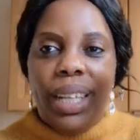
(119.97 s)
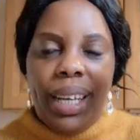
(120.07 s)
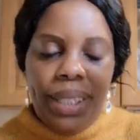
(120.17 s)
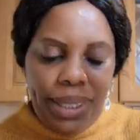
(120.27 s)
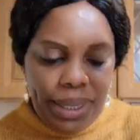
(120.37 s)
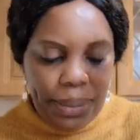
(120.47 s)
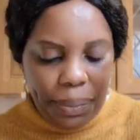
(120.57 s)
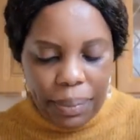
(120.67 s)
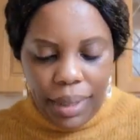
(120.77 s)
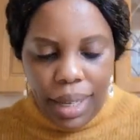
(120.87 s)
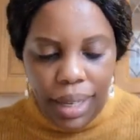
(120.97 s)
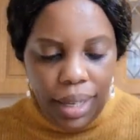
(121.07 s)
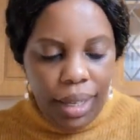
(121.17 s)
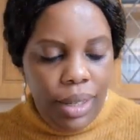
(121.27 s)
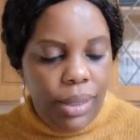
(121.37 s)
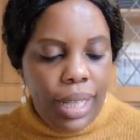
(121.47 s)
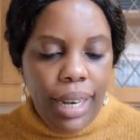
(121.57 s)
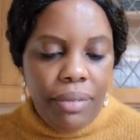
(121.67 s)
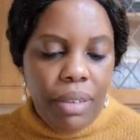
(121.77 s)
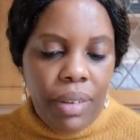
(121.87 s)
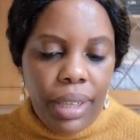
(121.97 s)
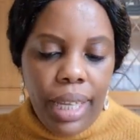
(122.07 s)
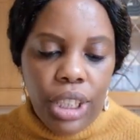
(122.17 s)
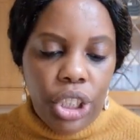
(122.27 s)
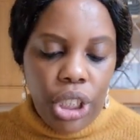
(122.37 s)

nice because I love everything